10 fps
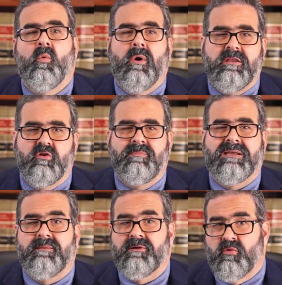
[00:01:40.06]
When you
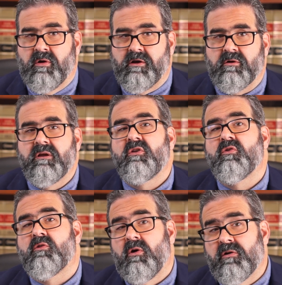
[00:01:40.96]
become a lawyer,
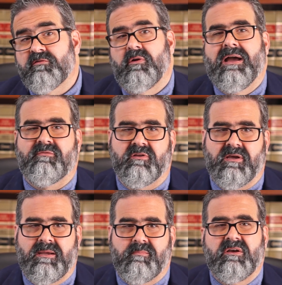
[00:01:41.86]
you'll also have to
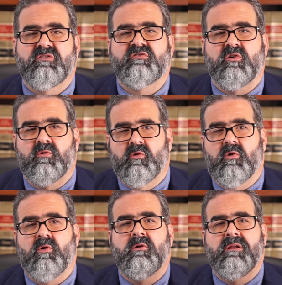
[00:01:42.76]
type, so
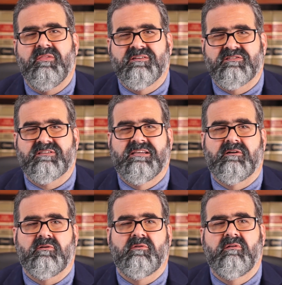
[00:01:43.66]
learn the
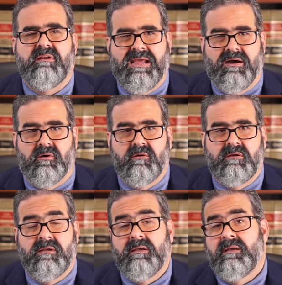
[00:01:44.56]
skill now.
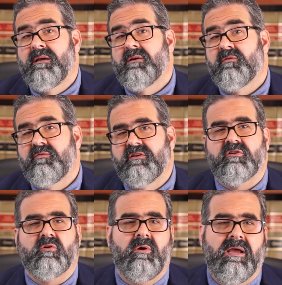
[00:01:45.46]

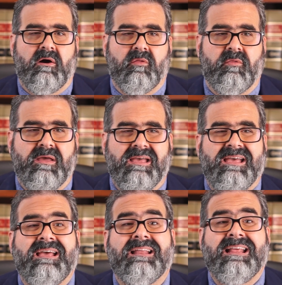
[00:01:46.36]
Physical health.
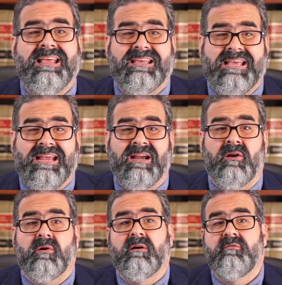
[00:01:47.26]
Take
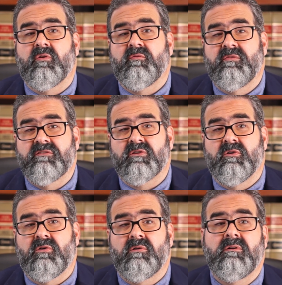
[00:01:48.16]
care of your
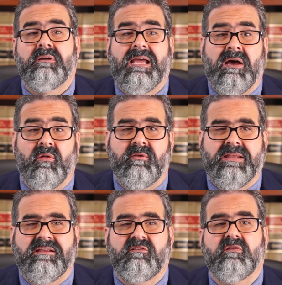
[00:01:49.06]
physical health
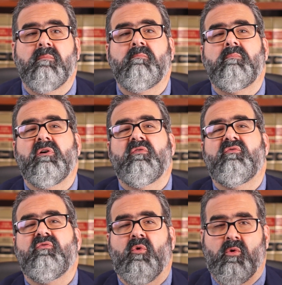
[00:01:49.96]
needs
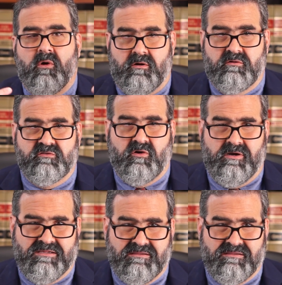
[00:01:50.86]
before starting